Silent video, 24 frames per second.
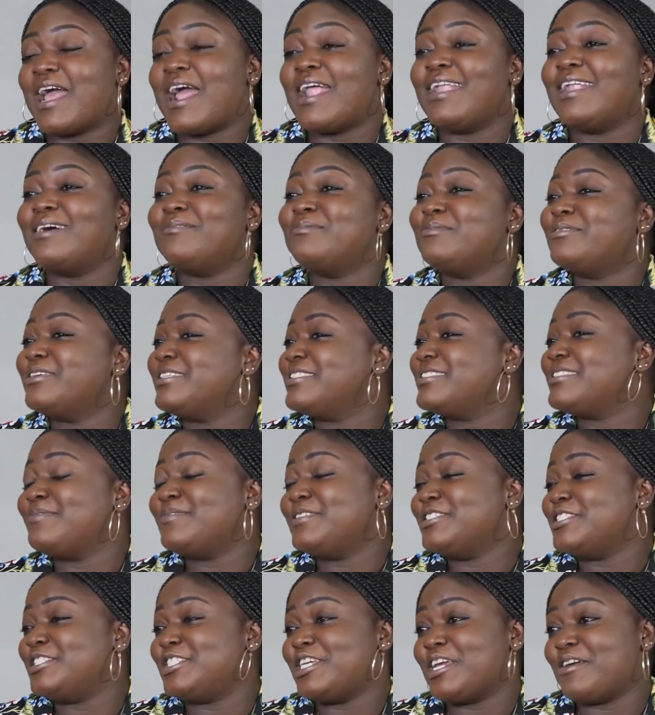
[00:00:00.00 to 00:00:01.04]
And I'm always
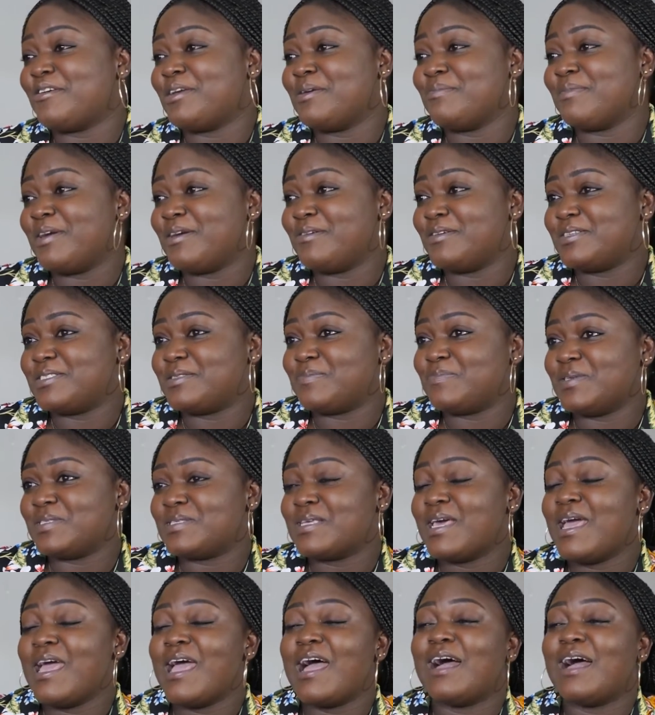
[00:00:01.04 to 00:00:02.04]
even sharing my recipes.